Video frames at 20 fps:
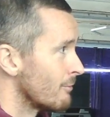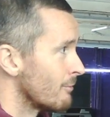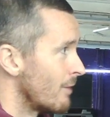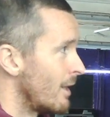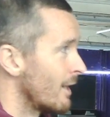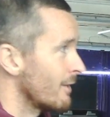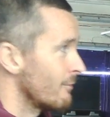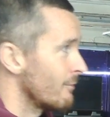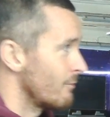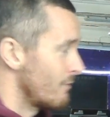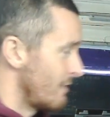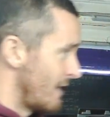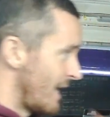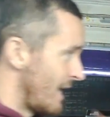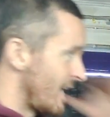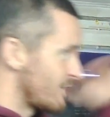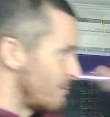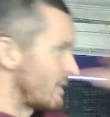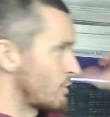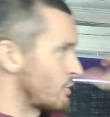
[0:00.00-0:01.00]
Right?
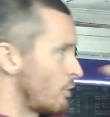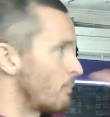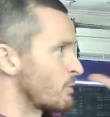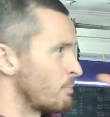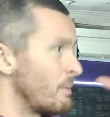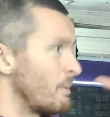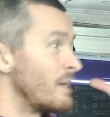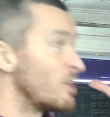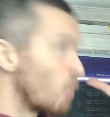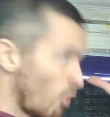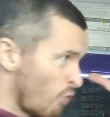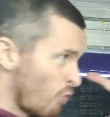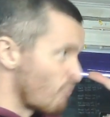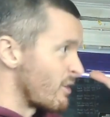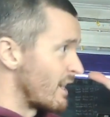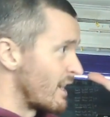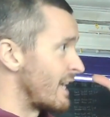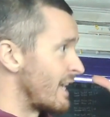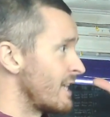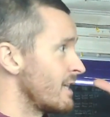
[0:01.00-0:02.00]
Here's my top speed
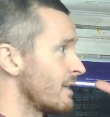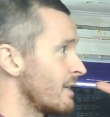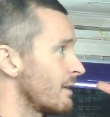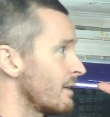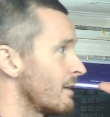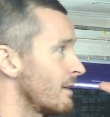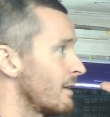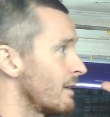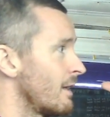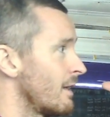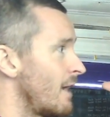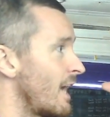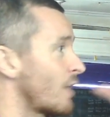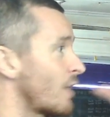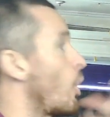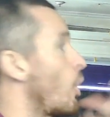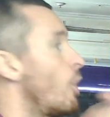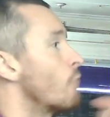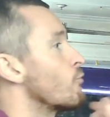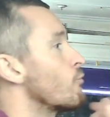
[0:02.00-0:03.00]
currently. I
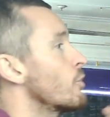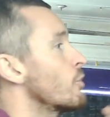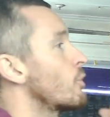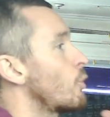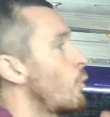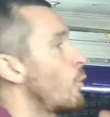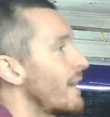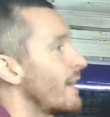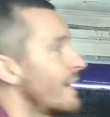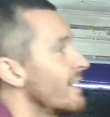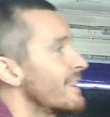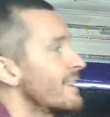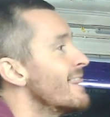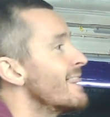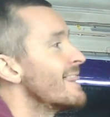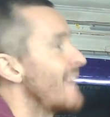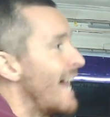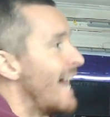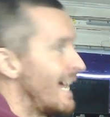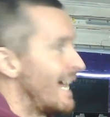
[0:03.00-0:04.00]
can't run quicker
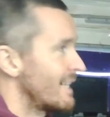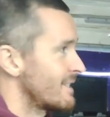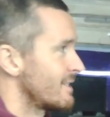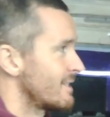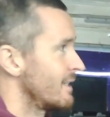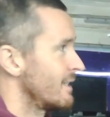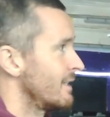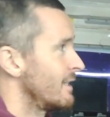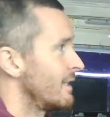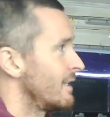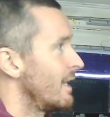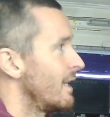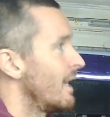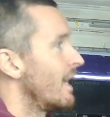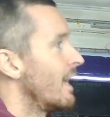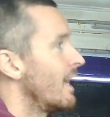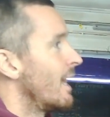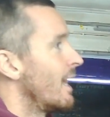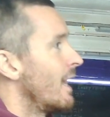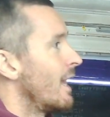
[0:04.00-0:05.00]
than that,
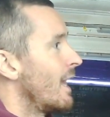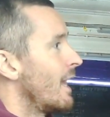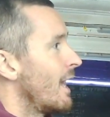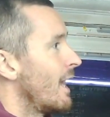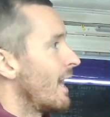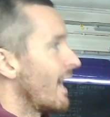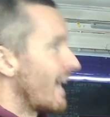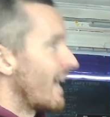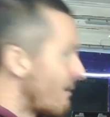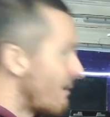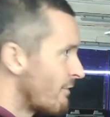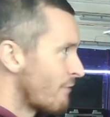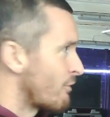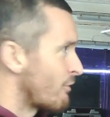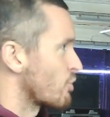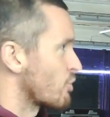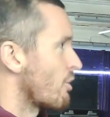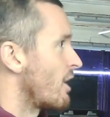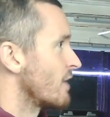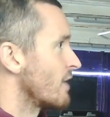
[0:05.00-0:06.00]
even if I
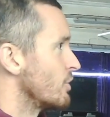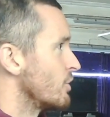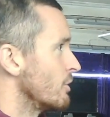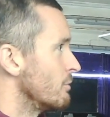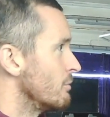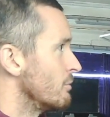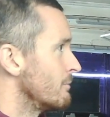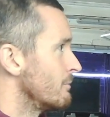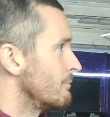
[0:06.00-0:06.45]
try to.